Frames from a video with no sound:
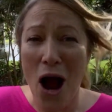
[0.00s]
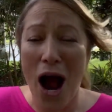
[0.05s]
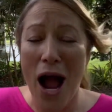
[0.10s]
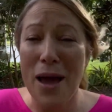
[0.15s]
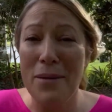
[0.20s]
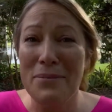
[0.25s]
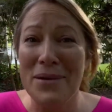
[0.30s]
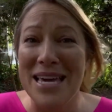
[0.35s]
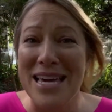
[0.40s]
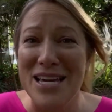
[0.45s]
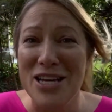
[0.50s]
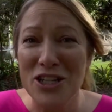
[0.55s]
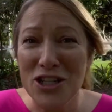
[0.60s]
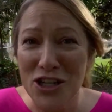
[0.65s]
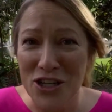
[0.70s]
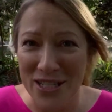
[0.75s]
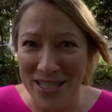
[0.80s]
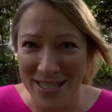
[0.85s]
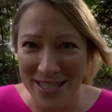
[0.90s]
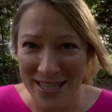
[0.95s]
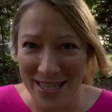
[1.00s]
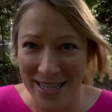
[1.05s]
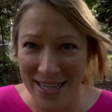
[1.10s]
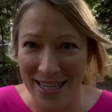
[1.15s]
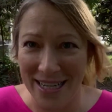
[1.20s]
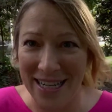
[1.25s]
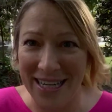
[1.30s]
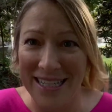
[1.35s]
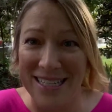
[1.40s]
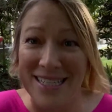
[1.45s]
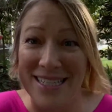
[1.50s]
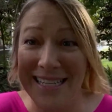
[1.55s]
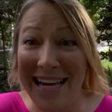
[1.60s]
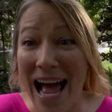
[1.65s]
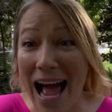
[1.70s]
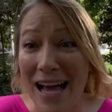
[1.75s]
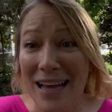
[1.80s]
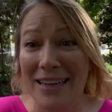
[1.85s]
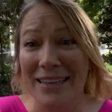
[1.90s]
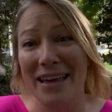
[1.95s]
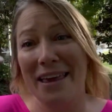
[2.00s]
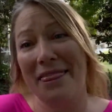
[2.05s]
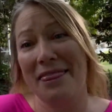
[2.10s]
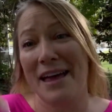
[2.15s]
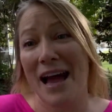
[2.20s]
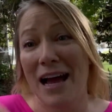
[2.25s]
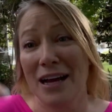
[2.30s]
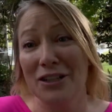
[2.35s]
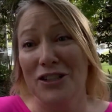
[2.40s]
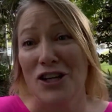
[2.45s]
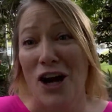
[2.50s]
I'm interested in exactly that